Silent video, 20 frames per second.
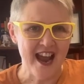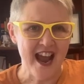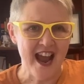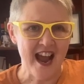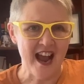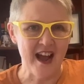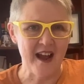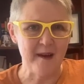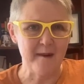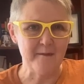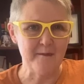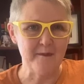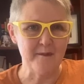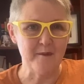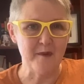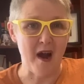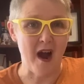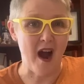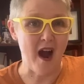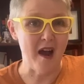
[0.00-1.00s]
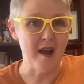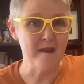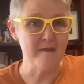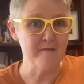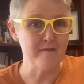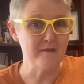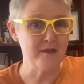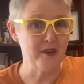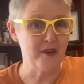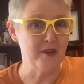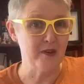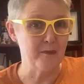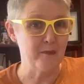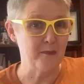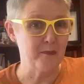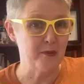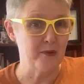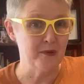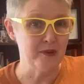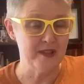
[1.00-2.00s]
I'm going to
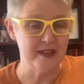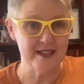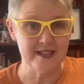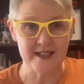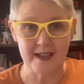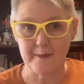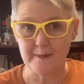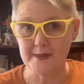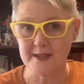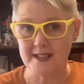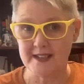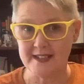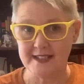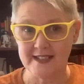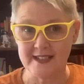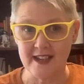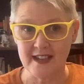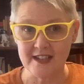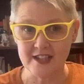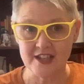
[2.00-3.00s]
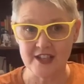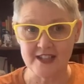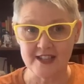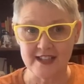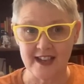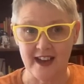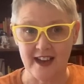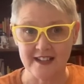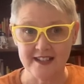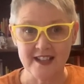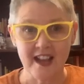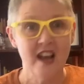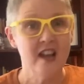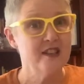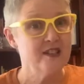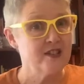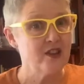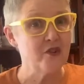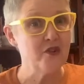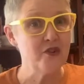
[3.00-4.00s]
put this up as a discussion task
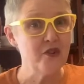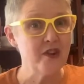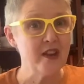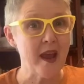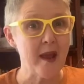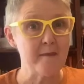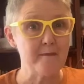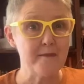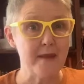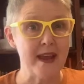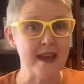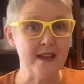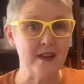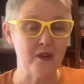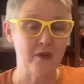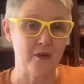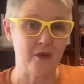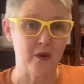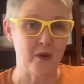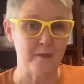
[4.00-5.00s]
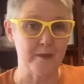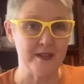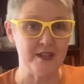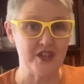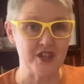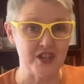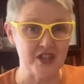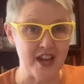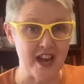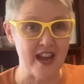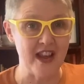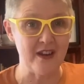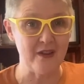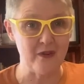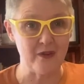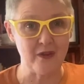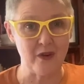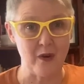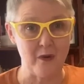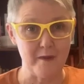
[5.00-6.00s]
so you can make your comments, share
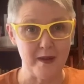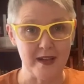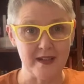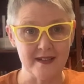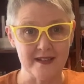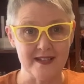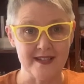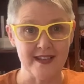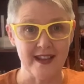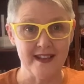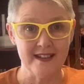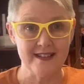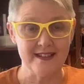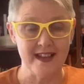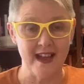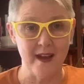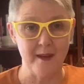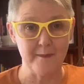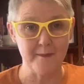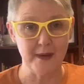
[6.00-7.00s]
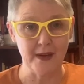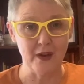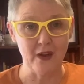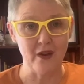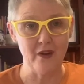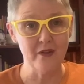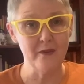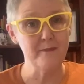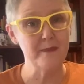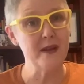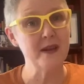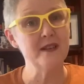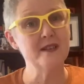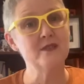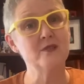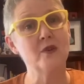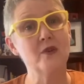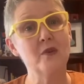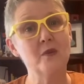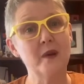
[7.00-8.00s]
your comments down below. But as
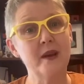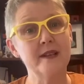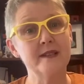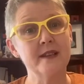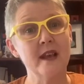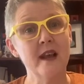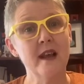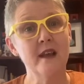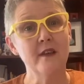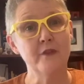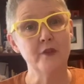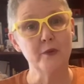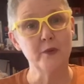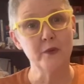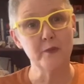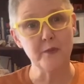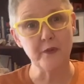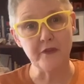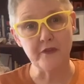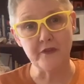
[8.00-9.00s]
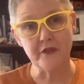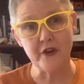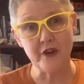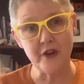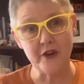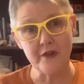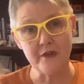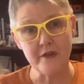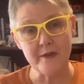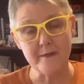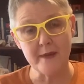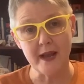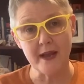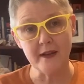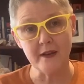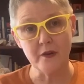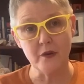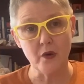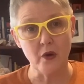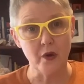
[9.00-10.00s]
always, if you would prefer to remain
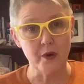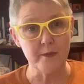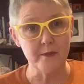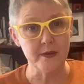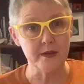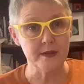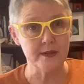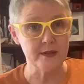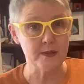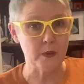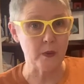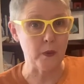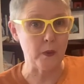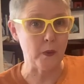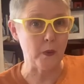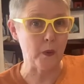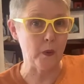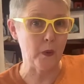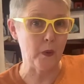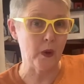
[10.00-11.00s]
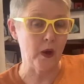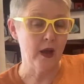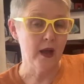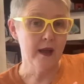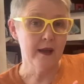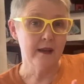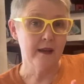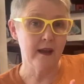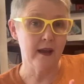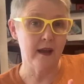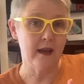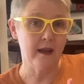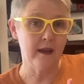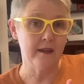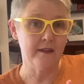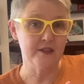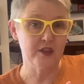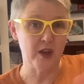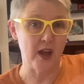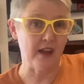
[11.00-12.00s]
anonymous or
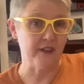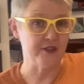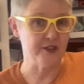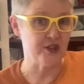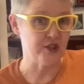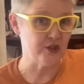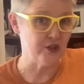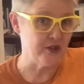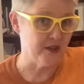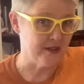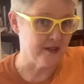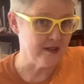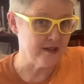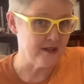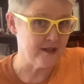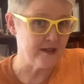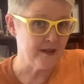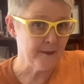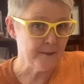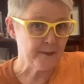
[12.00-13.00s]
to other students,